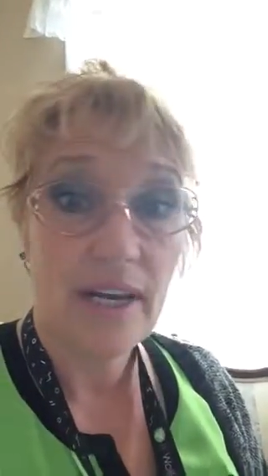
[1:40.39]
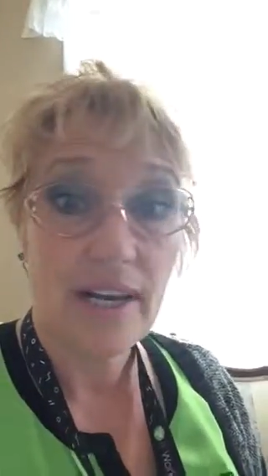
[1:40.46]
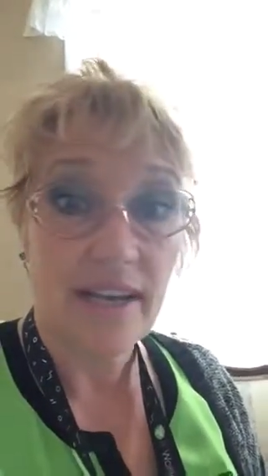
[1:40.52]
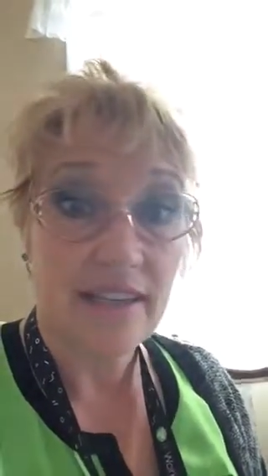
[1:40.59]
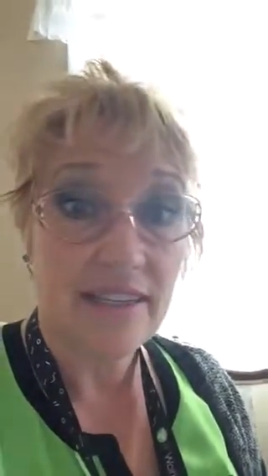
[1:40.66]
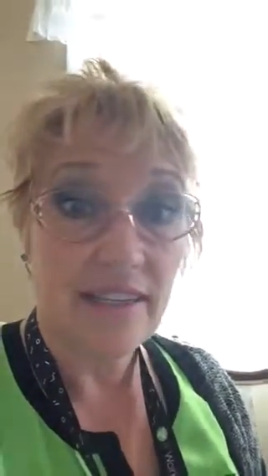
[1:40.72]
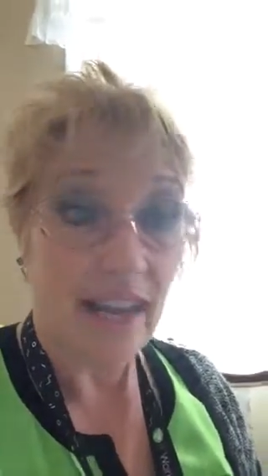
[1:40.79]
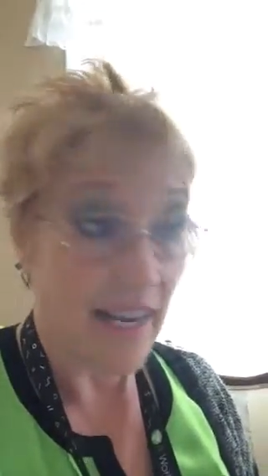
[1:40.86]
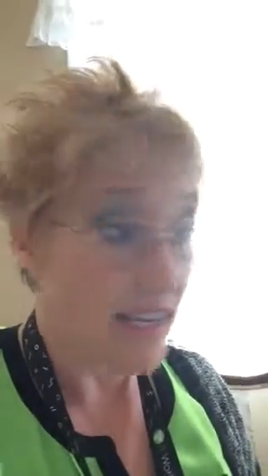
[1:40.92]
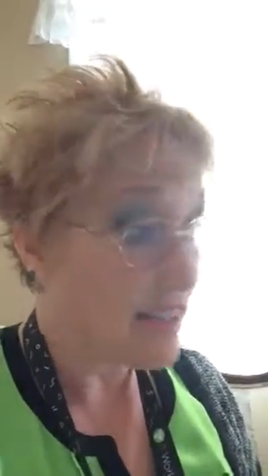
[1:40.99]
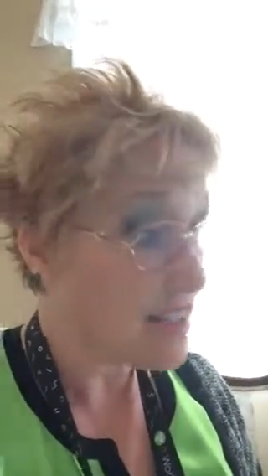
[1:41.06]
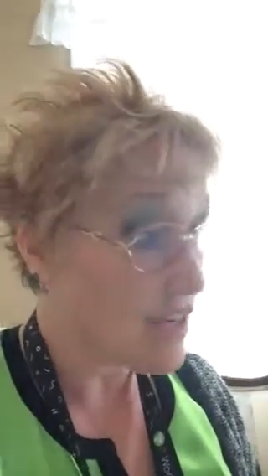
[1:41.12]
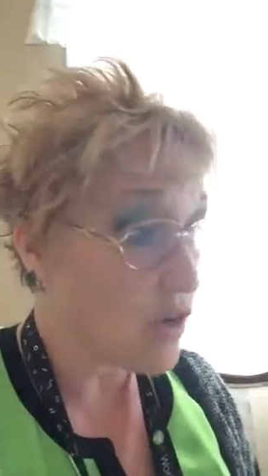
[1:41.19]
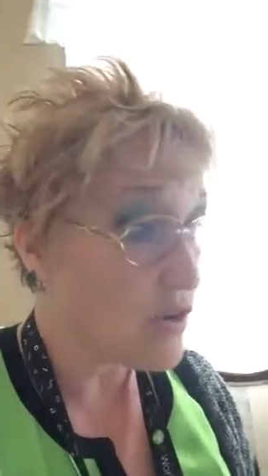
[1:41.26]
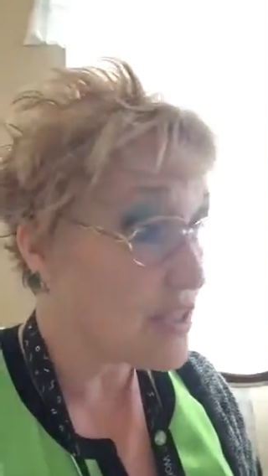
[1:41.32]
It
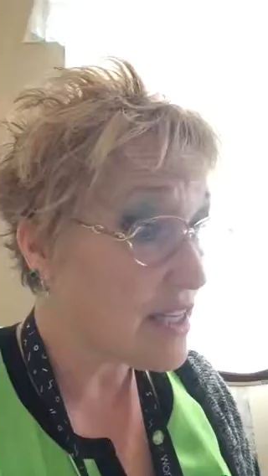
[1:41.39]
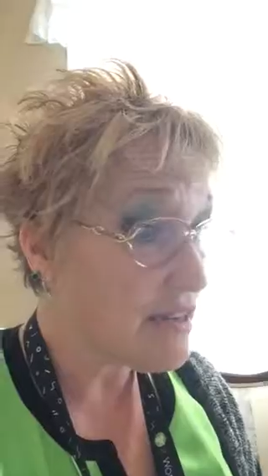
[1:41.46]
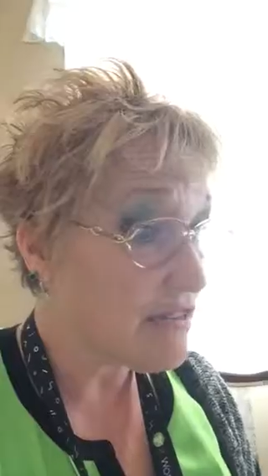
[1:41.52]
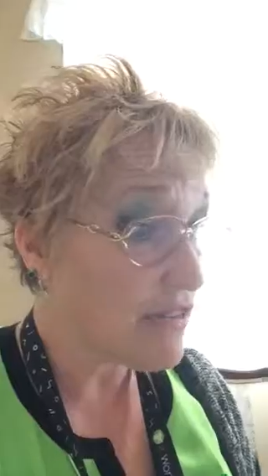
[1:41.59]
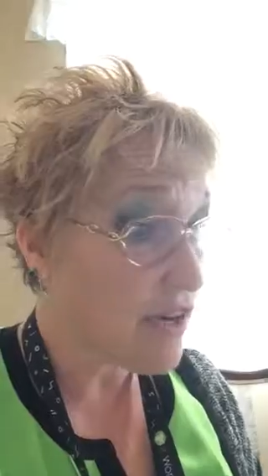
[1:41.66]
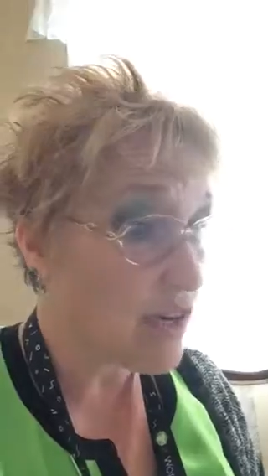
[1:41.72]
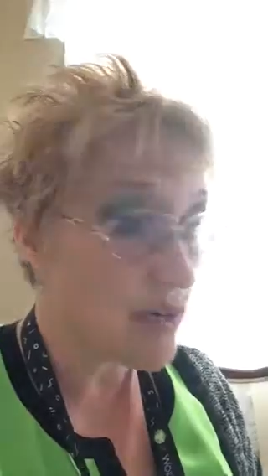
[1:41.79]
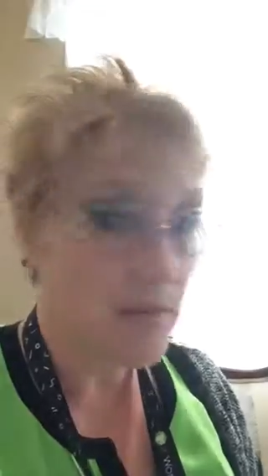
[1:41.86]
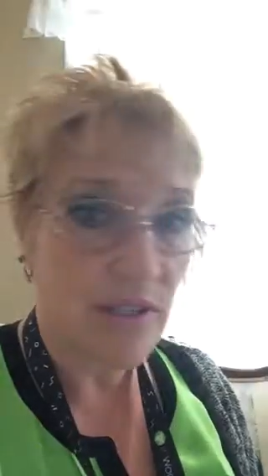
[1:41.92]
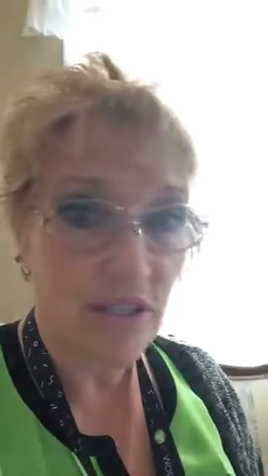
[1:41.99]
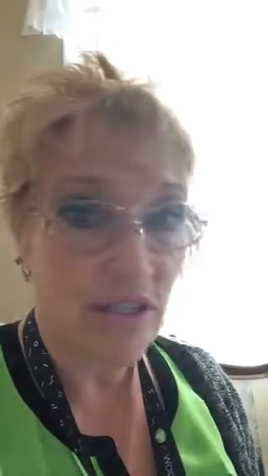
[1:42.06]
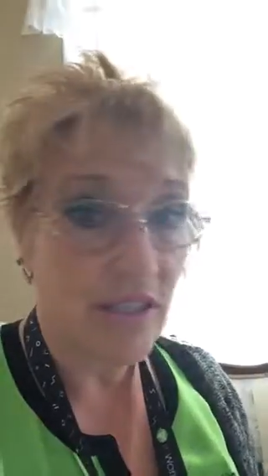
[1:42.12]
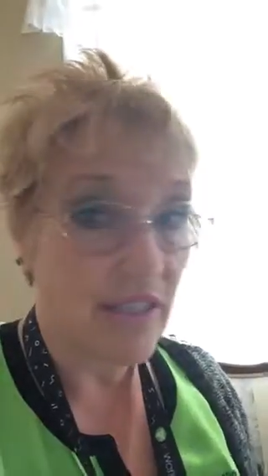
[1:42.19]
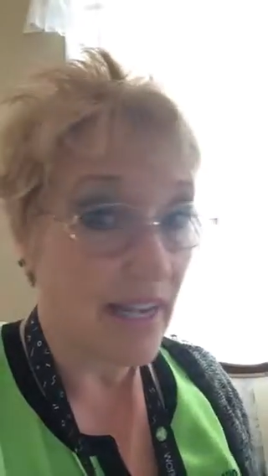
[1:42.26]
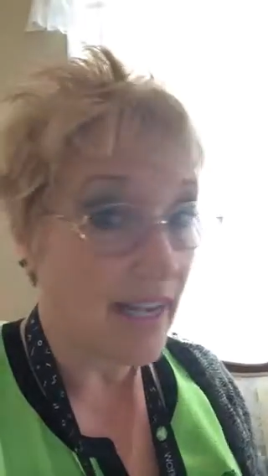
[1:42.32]
tightens, tones, and firms
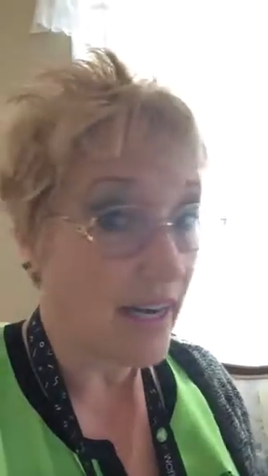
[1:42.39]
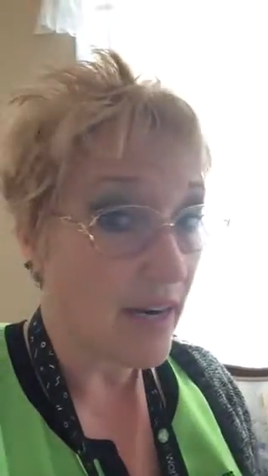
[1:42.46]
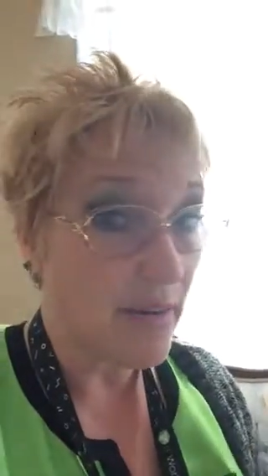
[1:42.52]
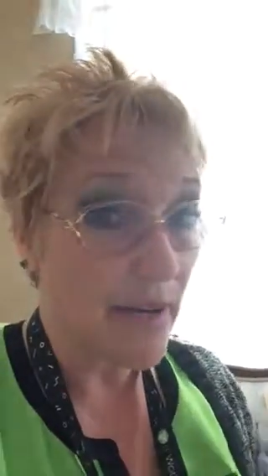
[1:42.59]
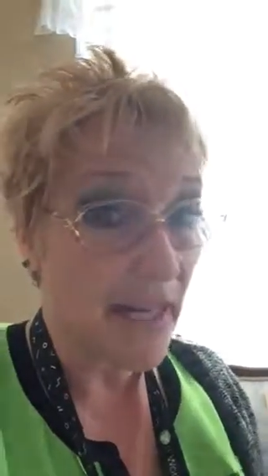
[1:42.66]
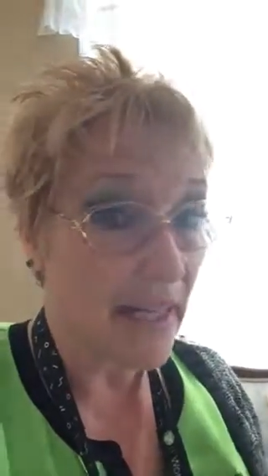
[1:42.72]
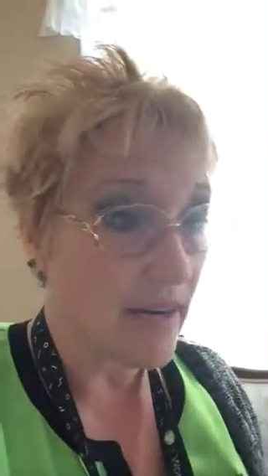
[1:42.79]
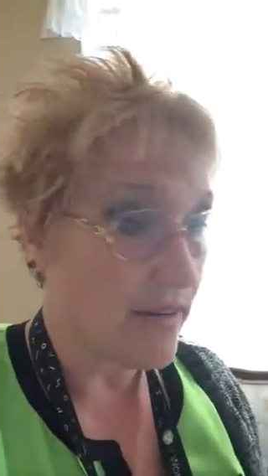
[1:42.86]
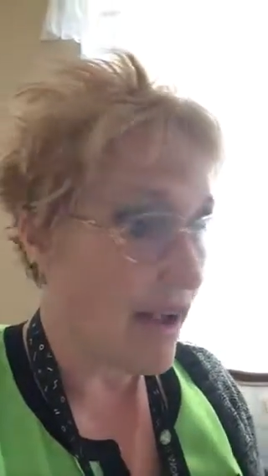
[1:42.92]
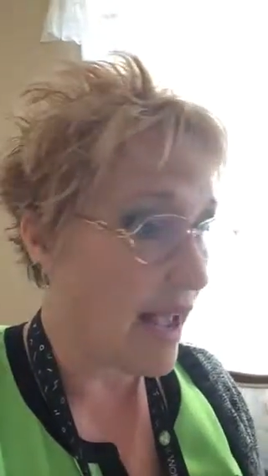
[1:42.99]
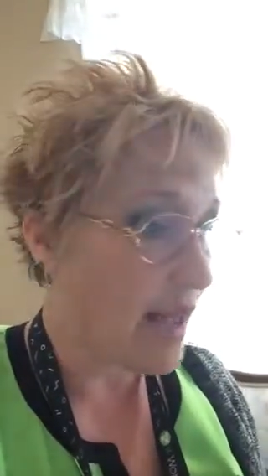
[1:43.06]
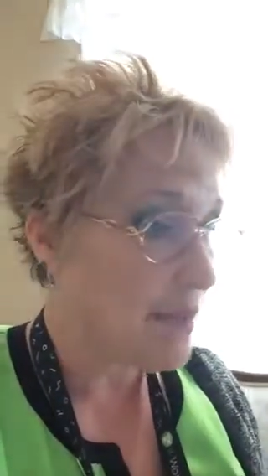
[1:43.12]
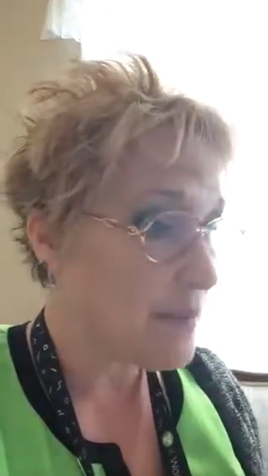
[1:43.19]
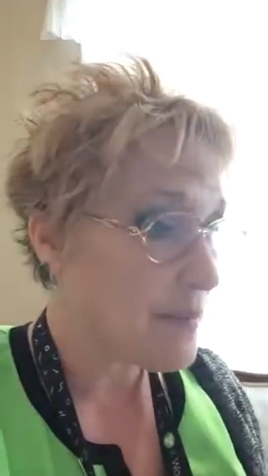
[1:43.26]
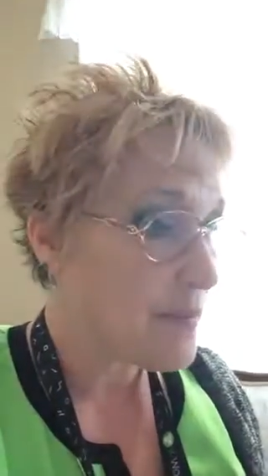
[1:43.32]
just like our belly
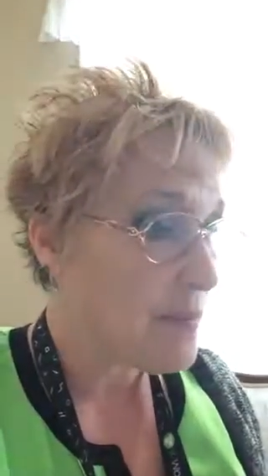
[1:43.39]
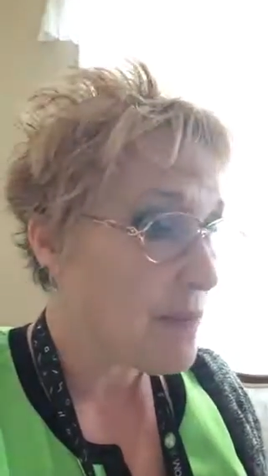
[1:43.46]
wrap,